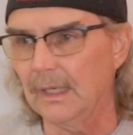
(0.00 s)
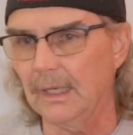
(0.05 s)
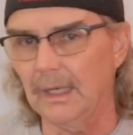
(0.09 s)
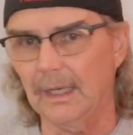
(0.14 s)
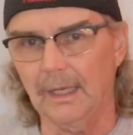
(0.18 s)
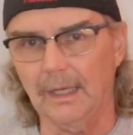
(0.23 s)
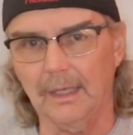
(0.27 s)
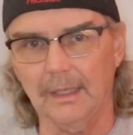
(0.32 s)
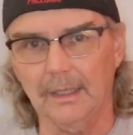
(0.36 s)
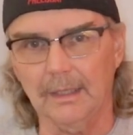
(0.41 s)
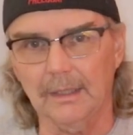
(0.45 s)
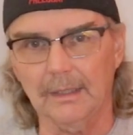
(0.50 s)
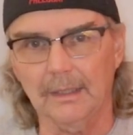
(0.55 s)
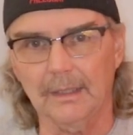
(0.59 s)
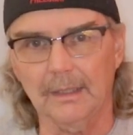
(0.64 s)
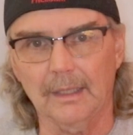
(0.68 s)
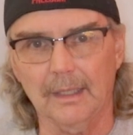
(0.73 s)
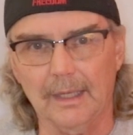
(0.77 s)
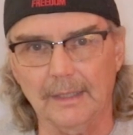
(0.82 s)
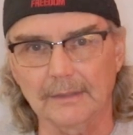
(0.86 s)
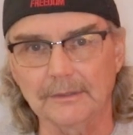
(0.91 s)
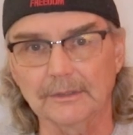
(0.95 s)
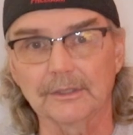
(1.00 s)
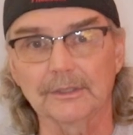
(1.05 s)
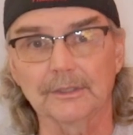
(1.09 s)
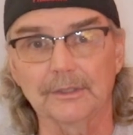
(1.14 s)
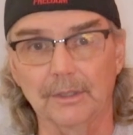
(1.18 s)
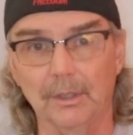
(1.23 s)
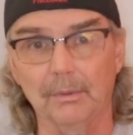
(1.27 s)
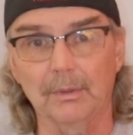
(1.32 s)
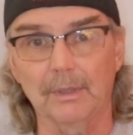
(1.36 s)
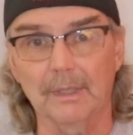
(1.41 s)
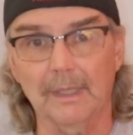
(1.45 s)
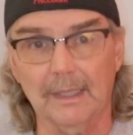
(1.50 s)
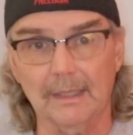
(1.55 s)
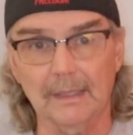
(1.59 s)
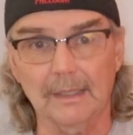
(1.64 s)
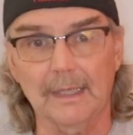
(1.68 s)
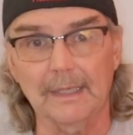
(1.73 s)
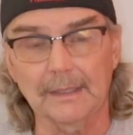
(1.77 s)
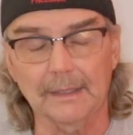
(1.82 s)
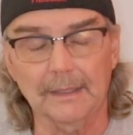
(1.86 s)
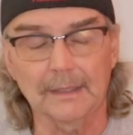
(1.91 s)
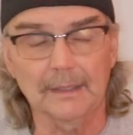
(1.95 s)
I just know what I
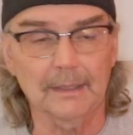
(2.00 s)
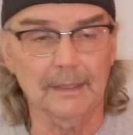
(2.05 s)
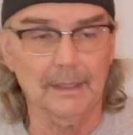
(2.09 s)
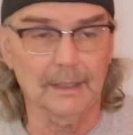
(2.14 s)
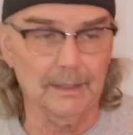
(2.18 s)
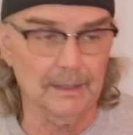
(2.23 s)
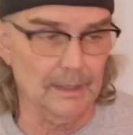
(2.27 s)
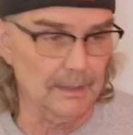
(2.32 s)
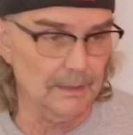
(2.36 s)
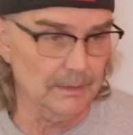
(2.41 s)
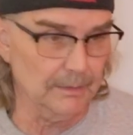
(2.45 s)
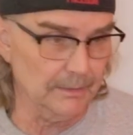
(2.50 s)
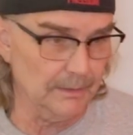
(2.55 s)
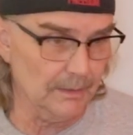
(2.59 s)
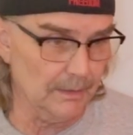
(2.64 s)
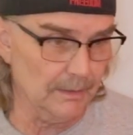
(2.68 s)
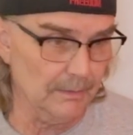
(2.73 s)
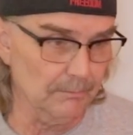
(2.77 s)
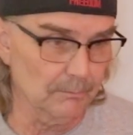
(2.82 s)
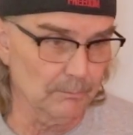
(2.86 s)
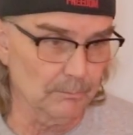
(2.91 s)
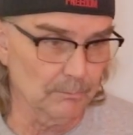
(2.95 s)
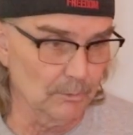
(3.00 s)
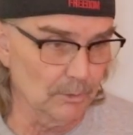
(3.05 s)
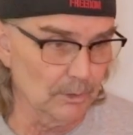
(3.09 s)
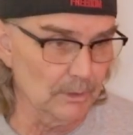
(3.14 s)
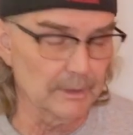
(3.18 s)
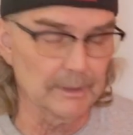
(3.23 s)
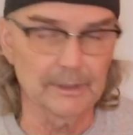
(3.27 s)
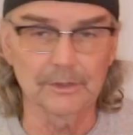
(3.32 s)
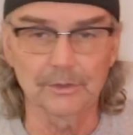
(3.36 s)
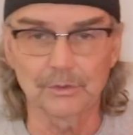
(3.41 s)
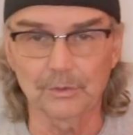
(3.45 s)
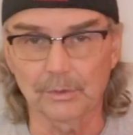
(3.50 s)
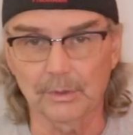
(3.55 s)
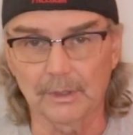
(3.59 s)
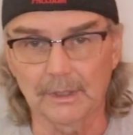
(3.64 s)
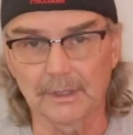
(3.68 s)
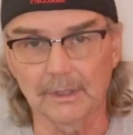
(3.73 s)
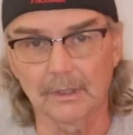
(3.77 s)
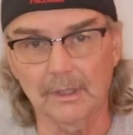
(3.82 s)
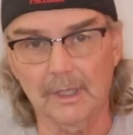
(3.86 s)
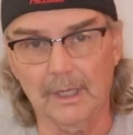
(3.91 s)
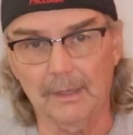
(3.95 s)
like, and I'm really
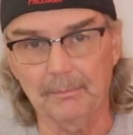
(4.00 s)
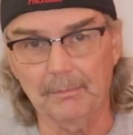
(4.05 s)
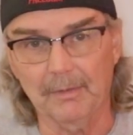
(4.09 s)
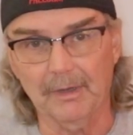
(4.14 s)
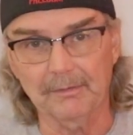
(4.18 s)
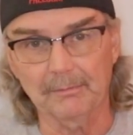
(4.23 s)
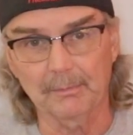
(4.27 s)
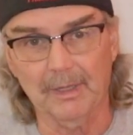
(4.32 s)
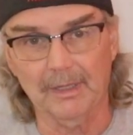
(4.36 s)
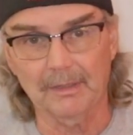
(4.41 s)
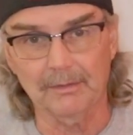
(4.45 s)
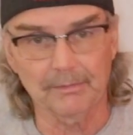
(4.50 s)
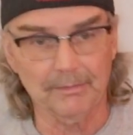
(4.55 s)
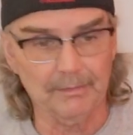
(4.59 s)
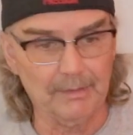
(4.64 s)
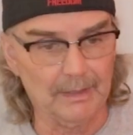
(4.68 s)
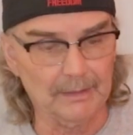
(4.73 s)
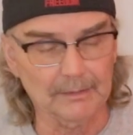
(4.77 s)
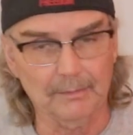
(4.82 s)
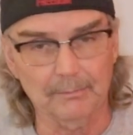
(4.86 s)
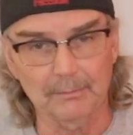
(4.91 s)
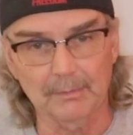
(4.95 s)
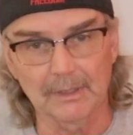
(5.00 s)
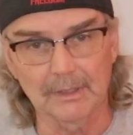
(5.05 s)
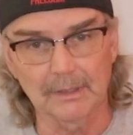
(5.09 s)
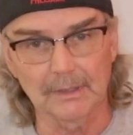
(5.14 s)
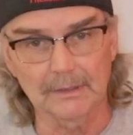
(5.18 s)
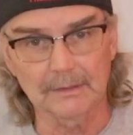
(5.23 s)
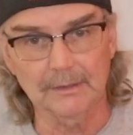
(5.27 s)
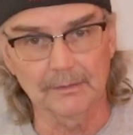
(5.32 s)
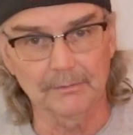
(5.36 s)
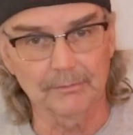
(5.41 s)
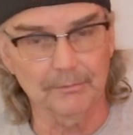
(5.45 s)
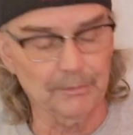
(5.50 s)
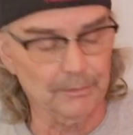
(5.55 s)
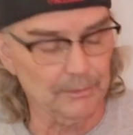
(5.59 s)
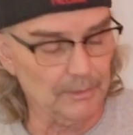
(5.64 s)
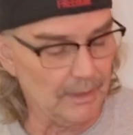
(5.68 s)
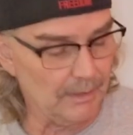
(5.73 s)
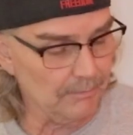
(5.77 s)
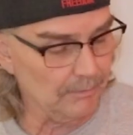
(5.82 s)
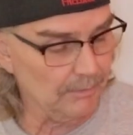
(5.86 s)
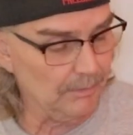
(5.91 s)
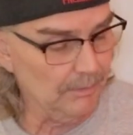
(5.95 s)
enjoying a lot. Matter of fact, I've been listening
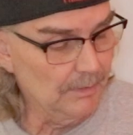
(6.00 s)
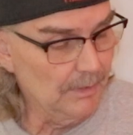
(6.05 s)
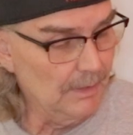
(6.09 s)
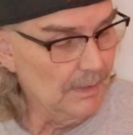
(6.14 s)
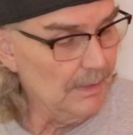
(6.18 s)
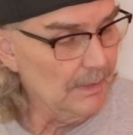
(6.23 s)
forever.